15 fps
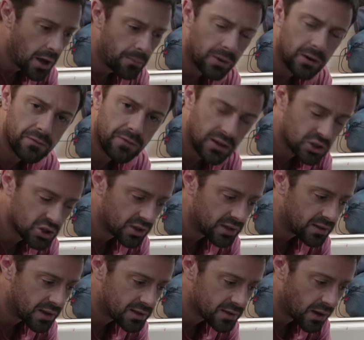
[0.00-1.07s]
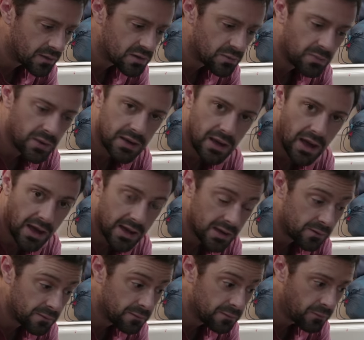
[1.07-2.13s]
But eventually there's going to be
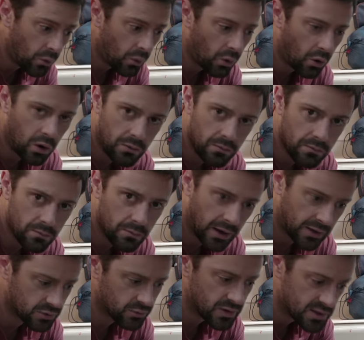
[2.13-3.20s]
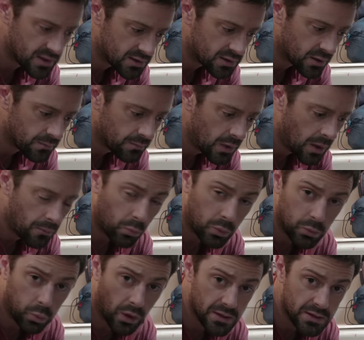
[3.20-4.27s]
a four battery system
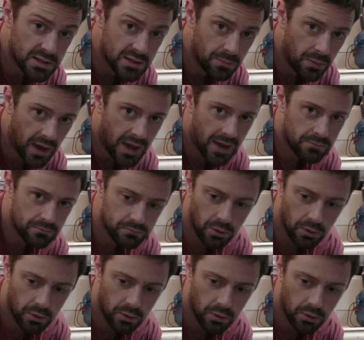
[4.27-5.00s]
with one spare,